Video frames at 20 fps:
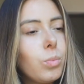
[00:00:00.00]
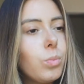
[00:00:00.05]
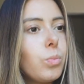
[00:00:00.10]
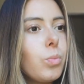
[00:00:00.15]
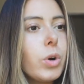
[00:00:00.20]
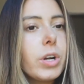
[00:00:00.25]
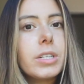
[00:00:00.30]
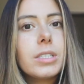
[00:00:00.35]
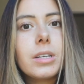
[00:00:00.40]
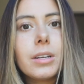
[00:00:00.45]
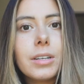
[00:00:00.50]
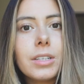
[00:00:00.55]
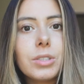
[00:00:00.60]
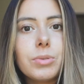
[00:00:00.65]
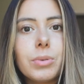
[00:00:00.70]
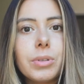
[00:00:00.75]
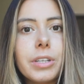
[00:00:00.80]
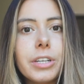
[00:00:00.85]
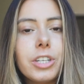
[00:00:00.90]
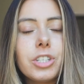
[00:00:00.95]
works on his
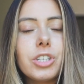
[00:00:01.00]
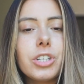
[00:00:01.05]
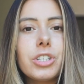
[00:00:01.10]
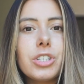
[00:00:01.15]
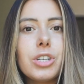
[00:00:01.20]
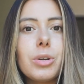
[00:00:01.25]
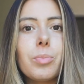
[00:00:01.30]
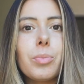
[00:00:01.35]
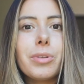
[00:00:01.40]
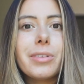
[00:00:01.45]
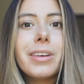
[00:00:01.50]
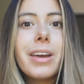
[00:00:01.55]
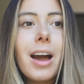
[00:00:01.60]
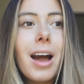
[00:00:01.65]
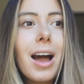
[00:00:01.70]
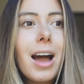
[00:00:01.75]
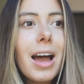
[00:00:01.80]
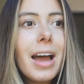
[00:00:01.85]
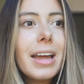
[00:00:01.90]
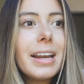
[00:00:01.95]
relationship with
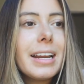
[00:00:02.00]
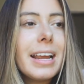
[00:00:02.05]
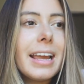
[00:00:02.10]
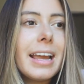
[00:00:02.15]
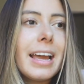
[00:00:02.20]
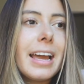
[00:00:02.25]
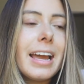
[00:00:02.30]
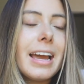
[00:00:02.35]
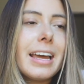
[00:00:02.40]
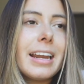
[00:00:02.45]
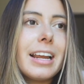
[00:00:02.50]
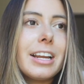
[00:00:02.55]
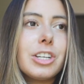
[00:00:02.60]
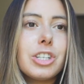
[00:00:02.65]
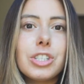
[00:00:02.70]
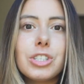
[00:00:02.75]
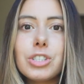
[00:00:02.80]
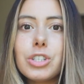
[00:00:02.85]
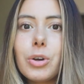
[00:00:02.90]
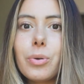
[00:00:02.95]
God, and I
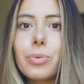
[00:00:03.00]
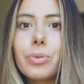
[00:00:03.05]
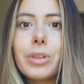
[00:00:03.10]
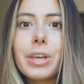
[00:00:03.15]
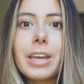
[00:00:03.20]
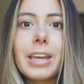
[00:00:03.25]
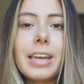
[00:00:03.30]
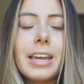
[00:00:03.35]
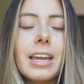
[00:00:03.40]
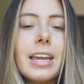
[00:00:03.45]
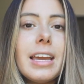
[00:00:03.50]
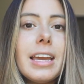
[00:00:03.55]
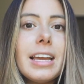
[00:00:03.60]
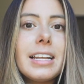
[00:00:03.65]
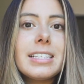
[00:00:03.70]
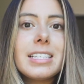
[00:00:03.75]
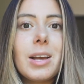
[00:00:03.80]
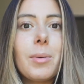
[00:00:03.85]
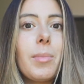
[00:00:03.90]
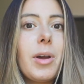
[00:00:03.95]
just don't think
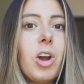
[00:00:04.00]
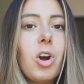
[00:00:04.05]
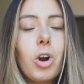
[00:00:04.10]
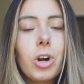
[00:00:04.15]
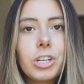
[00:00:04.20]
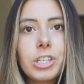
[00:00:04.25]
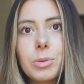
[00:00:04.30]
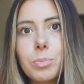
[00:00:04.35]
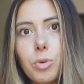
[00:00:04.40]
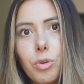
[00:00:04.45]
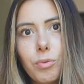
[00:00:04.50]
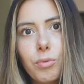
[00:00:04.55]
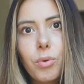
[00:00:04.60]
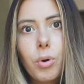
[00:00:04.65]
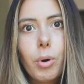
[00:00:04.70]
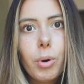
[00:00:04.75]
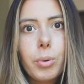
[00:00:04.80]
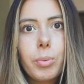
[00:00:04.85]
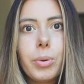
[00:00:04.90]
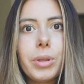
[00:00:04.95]
it's on my heart to move
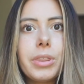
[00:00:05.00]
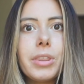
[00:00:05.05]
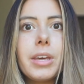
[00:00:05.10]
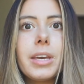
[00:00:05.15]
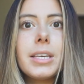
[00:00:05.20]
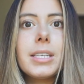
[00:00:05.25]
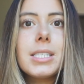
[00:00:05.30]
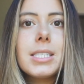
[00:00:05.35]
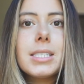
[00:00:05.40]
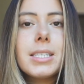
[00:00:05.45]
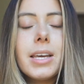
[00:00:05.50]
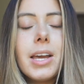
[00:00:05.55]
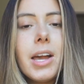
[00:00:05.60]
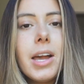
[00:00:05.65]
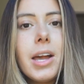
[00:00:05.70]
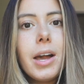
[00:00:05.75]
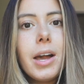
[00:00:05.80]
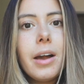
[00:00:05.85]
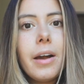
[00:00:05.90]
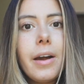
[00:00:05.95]
forward with this.
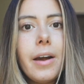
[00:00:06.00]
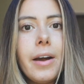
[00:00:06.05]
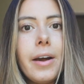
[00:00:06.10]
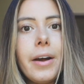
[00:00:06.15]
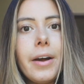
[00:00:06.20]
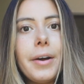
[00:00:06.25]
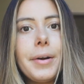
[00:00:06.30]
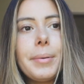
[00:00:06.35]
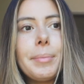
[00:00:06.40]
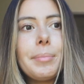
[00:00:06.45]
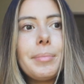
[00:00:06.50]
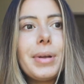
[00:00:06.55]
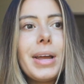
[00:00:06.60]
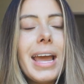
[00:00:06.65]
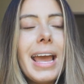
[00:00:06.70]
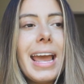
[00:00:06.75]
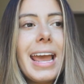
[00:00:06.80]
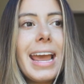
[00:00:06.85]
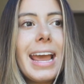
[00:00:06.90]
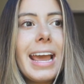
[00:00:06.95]
And
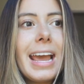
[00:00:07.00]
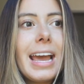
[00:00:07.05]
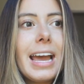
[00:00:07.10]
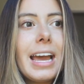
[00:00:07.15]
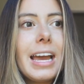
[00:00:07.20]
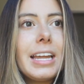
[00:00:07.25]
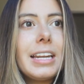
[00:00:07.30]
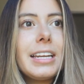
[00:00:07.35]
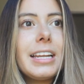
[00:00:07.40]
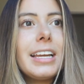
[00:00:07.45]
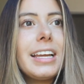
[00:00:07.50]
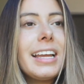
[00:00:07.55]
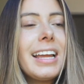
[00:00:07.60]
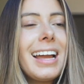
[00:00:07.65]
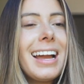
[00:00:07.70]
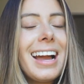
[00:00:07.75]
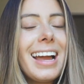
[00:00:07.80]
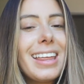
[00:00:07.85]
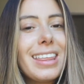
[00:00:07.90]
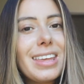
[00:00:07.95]

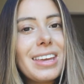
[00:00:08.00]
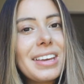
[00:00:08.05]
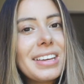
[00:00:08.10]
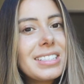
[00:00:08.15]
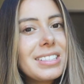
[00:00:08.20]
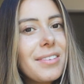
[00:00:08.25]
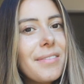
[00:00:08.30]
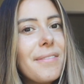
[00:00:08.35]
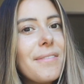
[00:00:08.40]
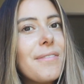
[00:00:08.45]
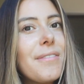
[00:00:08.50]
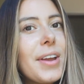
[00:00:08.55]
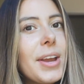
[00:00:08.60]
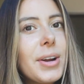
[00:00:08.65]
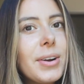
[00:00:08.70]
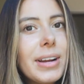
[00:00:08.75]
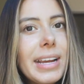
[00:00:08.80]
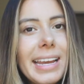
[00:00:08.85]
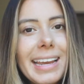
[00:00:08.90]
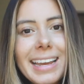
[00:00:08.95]
I think it's
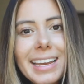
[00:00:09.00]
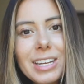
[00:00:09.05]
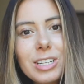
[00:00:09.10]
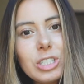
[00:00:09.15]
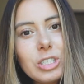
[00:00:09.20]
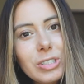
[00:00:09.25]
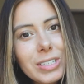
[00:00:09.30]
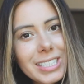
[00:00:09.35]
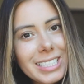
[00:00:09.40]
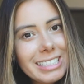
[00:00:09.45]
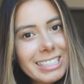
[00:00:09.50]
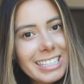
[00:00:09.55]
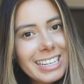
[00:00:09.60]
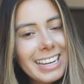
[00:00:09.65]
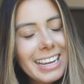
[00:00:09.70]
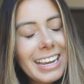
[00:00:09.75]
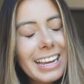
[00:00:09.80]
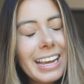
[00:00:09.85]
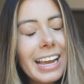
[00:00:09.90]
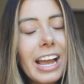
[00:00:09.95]
very
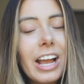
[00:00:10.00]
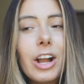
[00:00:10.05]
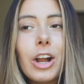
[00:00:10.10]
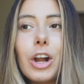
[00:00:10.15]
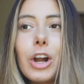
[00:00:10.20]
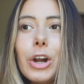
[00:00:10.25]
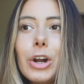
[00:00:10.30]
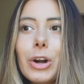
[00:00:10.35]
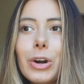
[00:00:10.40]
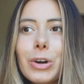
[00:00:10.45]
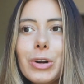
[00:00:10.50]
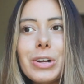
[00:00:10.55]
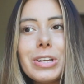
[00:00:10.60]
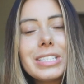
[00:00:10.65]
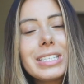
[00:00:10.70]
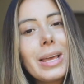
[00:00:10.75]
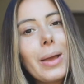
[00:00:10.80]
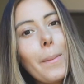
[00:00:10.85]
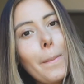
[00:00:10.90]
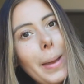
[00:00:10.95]
interesting.
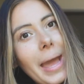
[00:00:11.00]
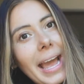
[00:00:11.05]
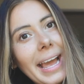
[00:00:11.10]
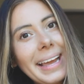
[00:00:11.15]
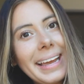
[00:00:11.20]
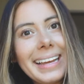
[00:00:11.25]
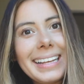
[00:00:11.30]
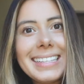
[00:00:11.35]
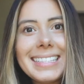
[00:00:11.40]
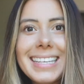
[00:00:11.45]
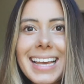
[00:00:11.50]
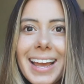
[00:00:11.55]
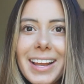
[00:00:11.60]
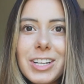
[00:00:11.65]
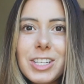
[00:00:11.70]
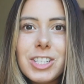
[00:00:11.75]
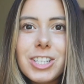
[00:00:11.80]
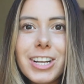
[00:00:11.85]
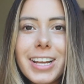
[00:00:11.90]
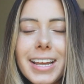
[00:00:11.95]
Girls, pay
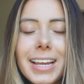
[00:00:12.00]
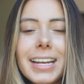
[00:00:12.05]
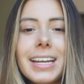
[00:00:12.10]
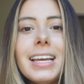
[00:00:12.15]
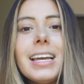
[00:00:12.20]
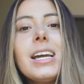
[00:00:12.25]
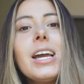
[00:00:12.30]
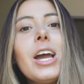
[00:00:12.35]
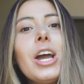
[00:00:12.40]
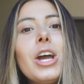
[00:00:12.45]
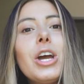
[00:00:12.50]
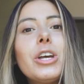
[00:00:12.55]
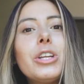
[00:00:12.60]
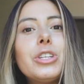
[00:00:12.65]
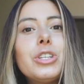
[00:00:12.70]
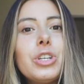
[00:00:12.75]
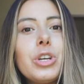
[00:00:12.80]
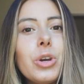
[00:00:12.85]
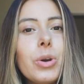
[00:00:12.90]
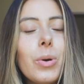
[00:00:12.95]
attention
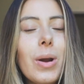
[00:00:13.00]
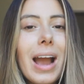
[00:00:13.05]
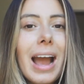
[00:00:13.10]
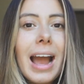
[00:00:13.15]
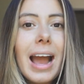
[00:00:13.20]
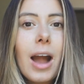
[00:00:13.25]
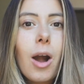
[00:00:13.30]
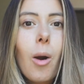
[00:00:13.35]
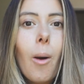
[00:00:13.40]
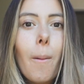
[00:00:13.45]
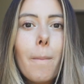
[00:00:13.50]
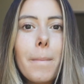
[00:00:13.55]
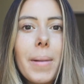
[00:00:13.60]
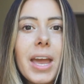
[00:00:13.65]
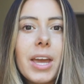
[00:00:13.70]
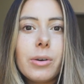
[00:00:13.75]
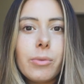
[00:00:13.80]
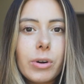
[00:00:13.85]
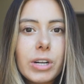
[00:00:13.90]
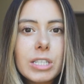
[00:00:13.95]
to how
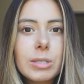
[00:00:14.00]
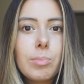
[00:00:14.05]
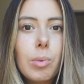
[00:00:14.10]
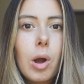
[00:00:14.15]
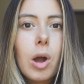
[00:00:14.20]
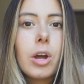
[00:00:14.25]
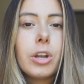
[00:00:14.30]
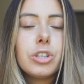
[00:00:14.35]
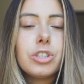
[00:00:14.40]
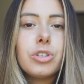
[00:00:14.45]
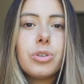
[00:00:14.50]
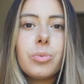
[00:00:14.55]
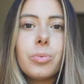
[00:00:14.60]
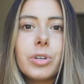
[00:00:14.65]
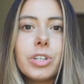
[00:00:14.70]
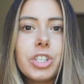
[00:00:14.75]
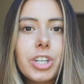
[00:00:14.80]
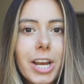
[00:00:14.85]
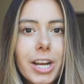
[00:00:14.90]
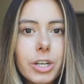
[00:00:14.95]
men respond to
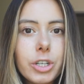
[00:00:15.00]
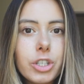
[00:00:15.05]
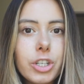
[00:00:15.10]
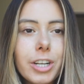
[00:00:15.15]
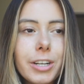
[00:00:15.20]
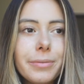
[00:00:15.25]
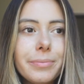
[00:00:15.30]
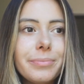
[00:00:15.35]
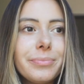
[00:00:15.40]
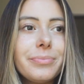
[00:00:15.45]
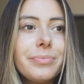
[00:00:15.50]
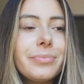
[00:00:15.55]
rejection,